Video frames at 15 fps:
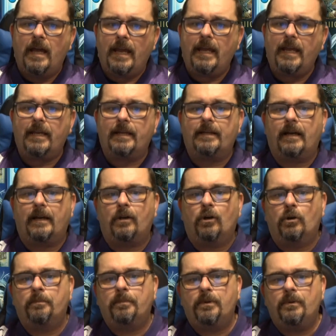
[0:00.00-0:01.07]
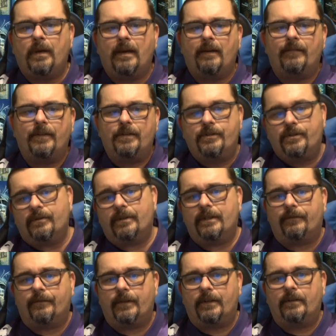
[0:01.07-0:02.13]
and I hope you have
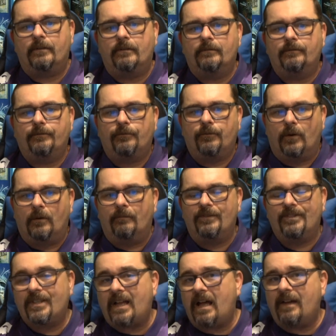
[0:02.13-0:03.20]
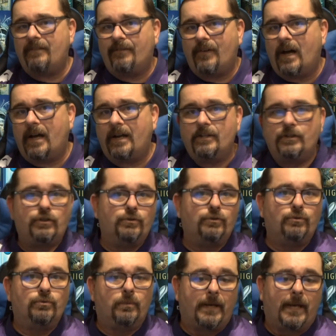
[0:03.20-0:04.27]
enjoyed the video from sci-fi
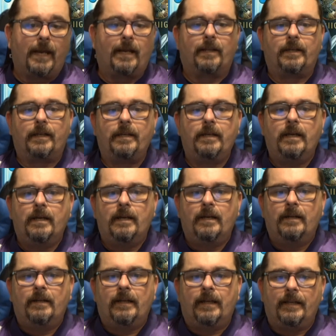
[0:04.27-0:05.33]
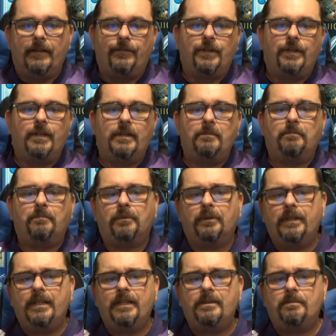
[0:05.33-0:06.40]
to reality. And if you did,
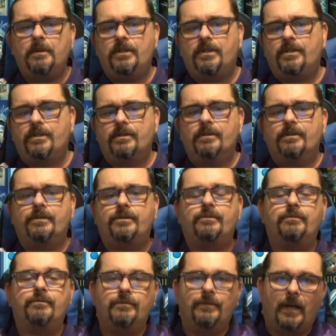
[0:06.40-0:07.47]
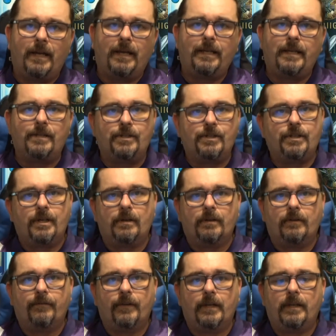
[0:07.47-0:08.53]
please be sure to like and share
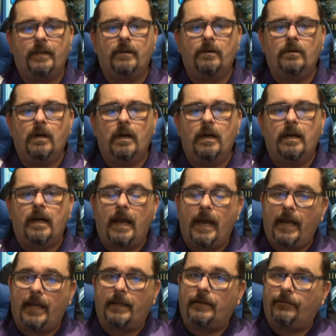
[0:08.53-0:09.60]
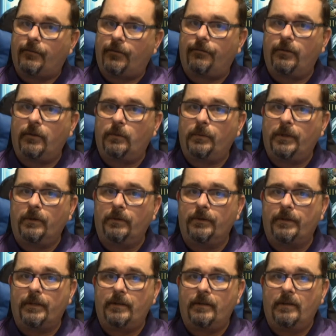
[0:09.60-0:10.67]
the video. And if you feel we
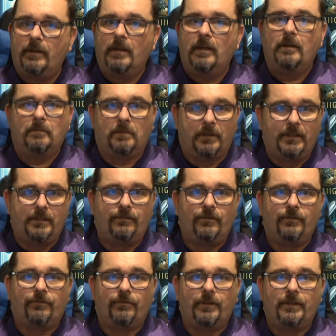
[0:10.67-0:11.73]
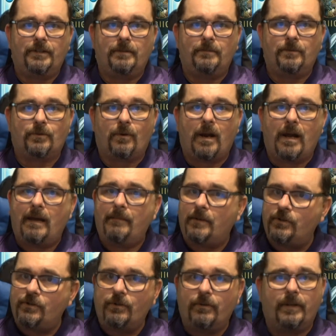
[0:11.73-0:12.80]
earned it, please feel free to subscribe
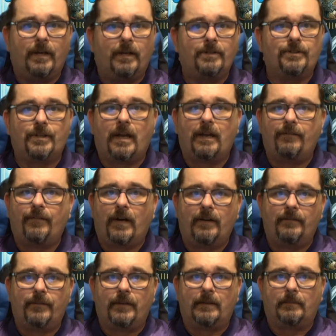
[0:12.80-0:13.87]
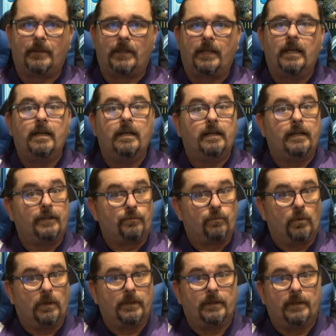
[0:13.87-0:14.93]
and join our sci-fi family. It's
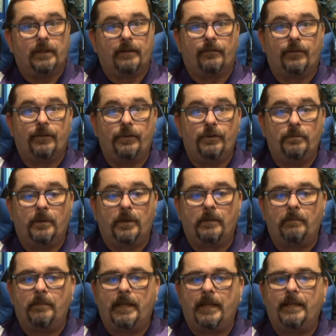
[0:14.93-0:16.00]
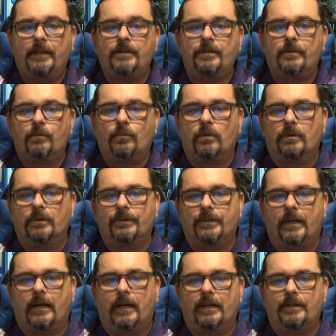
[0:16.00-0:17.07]
one click for you, but it means the world
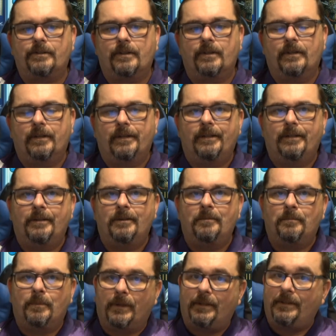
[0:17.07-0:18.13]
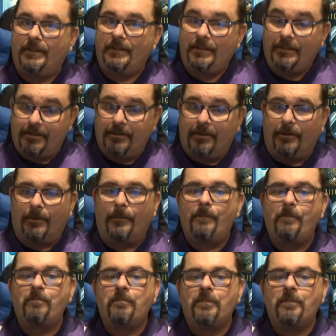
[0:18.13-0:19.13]
to us. But, you know,